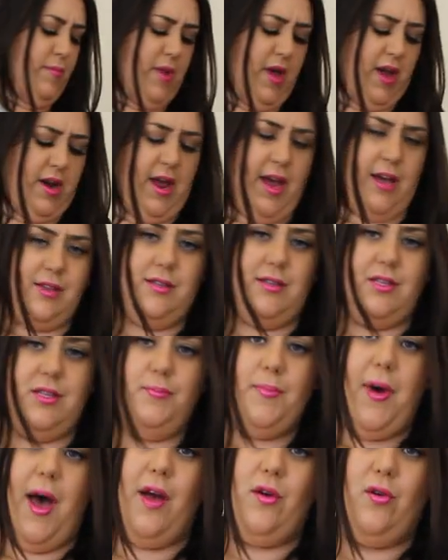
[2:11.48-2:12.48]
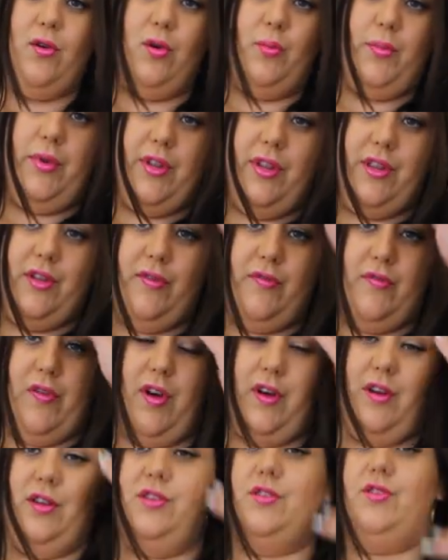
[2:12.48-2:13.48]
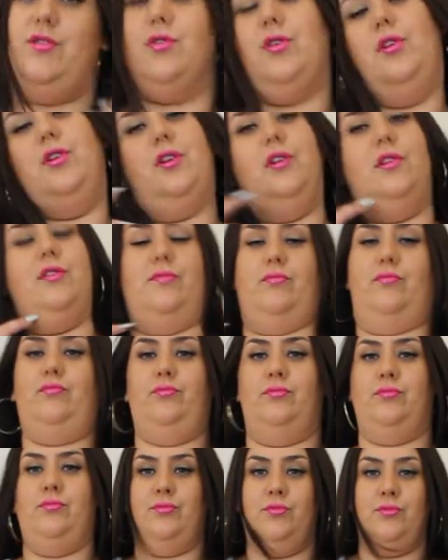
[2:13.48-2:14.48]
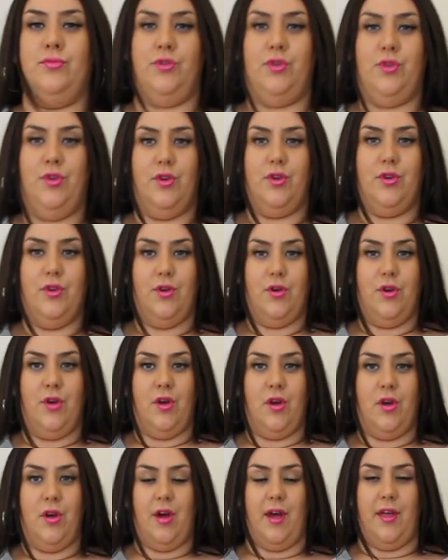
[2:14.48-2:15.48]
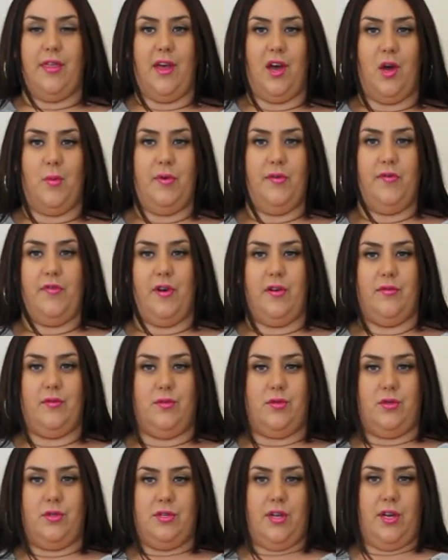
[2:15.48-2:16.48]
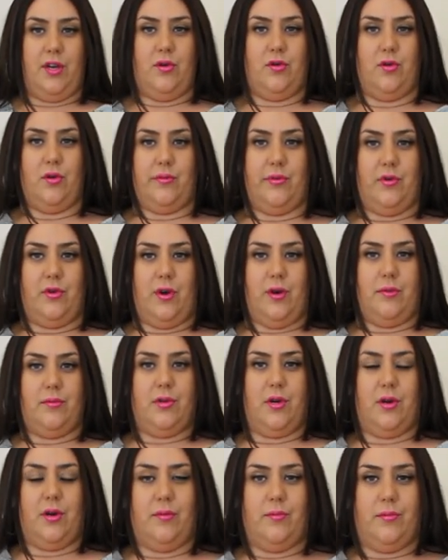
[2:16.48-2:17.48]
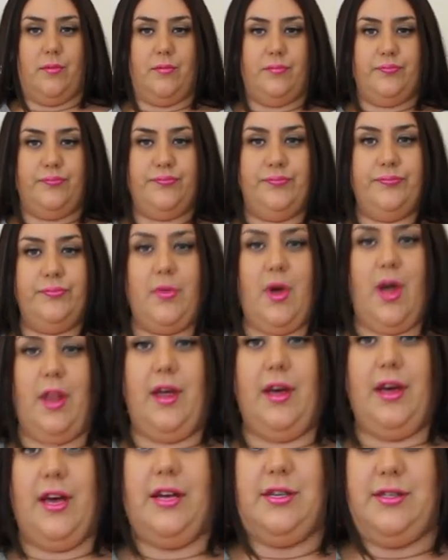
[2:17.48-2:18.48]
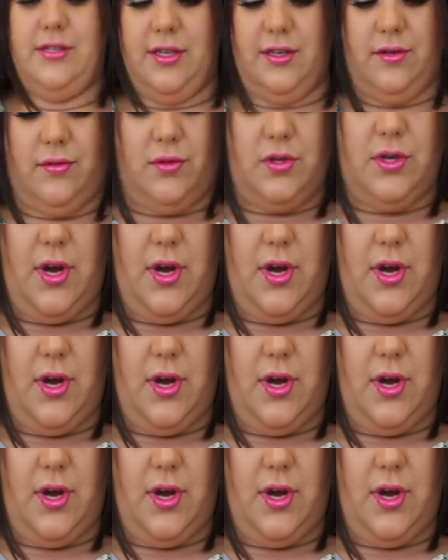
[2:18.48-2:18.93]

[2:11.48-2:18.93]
and has this panel, but then the front is short. I think I prefer if it was just like a normal crop top. I like it has a little